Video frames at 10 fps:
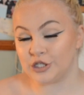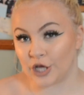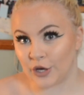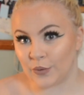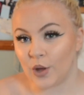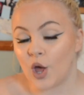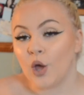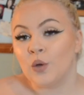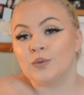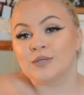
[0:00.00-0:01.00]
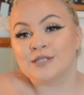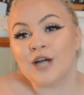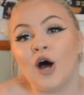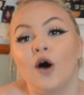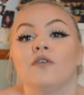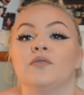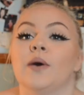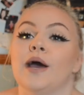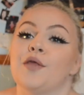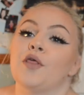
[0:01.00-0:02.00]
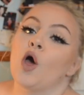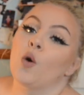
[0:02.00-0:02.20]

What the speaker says: So we'll start off with